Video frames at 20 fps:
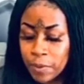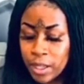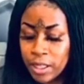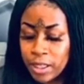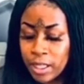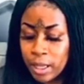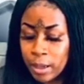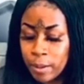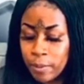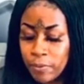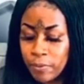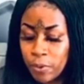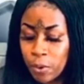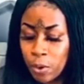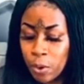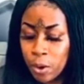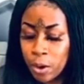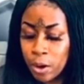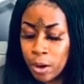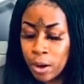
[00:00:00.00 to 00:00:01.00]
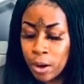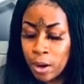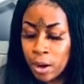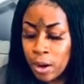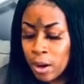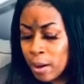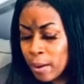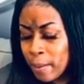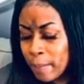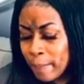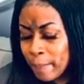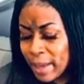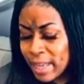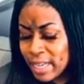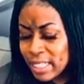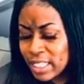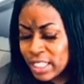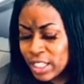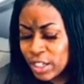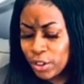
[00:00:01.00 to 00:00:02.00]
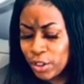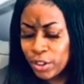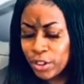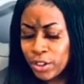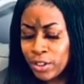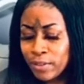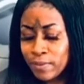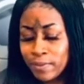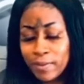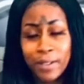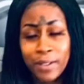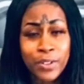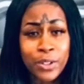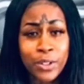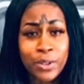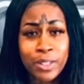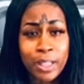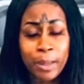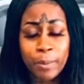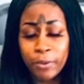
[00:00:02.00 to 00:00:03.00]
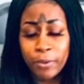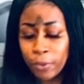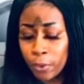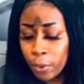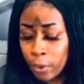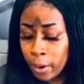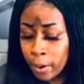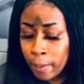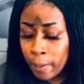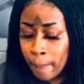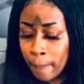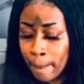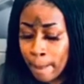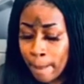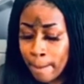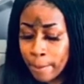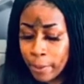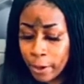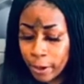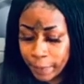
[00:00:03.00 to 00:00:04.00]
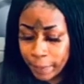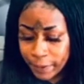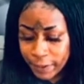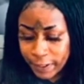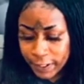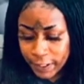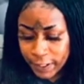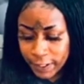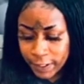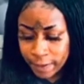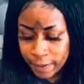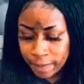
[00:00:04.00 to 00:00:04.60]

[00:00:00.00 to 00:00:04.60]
them for medicinal, never used that before, purposes.